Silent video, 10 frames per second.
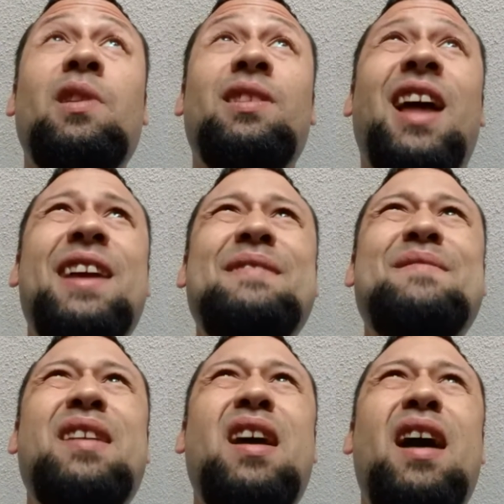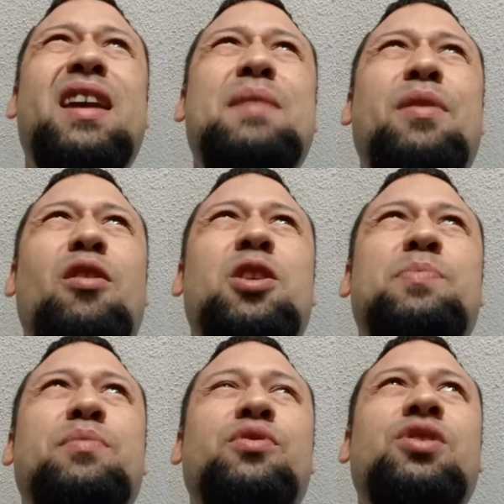I keep hearing these
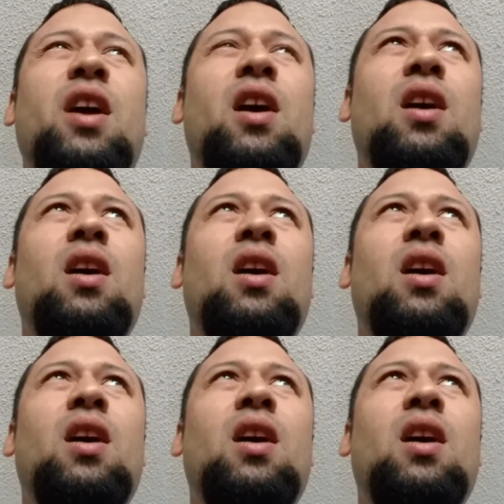people say,